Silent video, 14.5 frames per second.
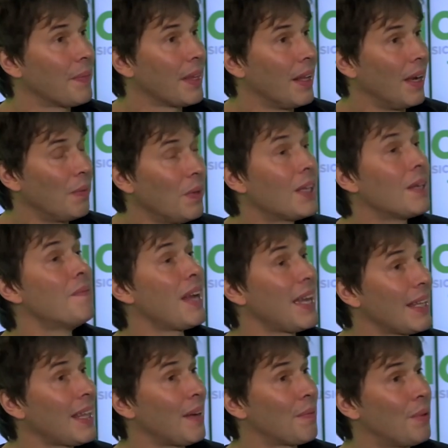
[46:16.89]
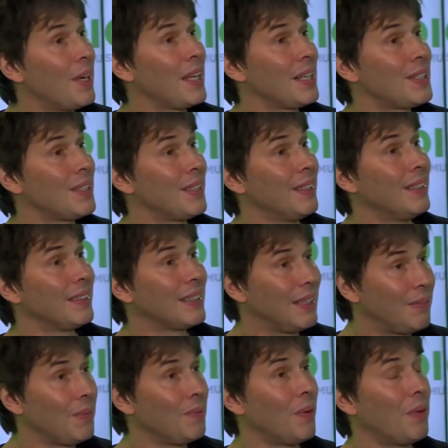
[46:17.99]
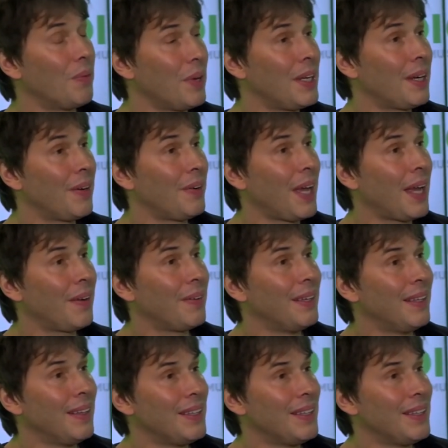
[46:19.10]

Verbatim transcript: Yes. And we can make that prediction given what we know now.